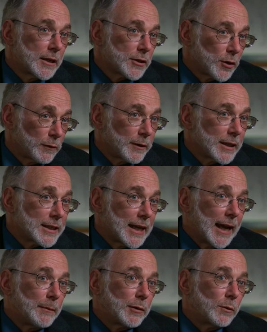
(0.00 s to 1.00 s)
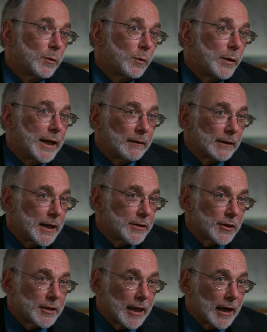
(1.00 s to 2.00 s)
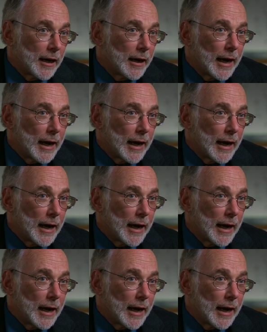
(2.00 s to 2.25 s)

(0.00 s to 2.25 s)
So, for example, we have lasers that are